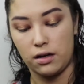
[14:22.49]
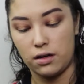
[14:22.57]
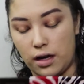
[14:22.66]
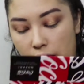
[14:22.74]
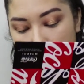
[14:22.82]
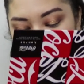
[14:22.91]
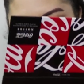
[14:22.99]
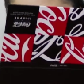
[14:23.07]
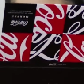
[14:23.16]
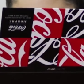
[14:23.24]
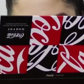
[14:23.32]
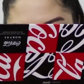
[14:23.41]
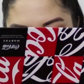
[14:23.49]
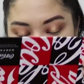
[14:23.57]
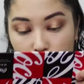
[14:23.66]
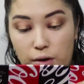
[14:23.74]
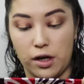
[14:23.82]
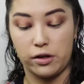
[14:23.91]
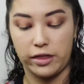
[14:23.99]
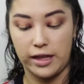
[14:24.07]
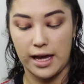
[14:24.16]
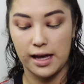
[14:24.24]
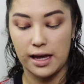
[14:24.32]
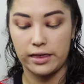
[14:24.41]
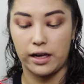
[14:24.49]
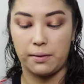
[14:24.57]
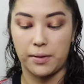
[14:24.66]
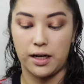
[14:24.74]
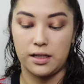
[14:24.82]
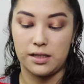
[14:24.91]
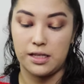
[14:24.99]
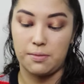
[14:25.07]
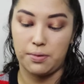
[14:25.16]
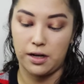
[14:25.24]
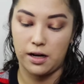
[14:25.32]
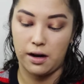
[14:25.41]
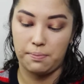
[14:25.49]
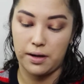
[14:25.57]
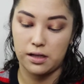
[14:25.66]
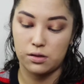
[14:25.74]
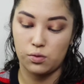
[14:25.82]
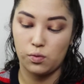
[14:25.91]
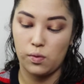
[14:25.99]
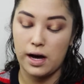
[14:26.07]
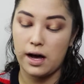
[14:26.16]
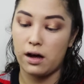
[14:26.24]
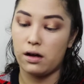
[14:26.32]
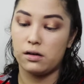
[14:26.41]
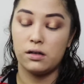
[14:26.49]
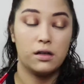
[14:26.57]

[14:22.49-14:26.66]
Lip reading: I think it was called The Real Thing, and then I'm going to deepen it up as well.